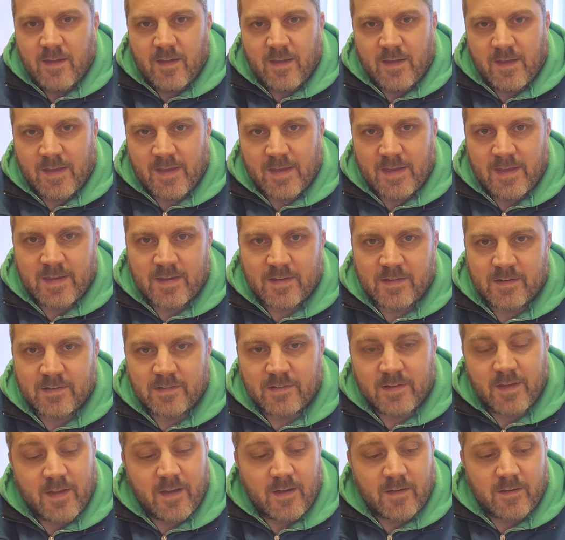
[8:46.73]
And
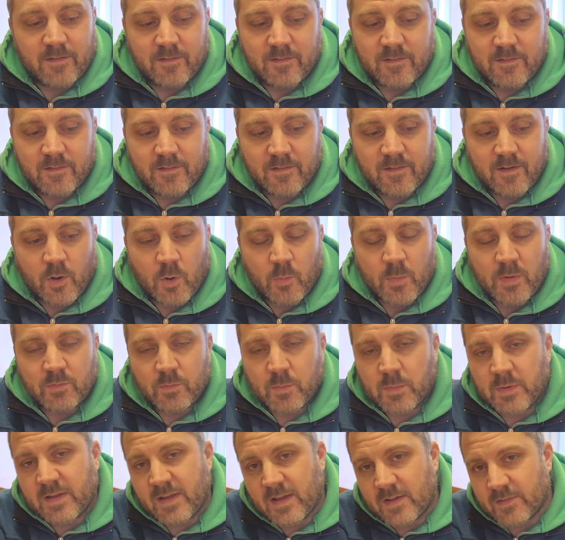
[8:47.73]
yeah, I hope
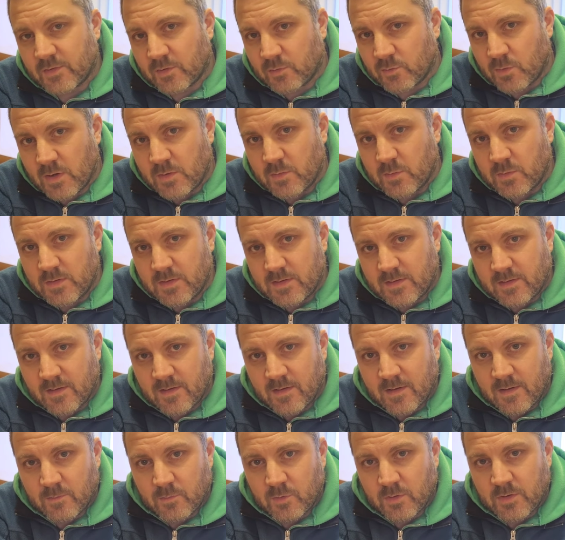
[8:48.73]
everybody has a great week,
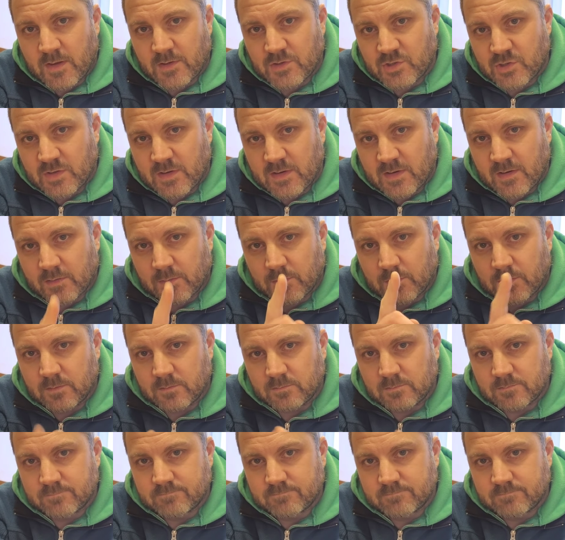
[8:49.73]
and we'll catch you on the next one.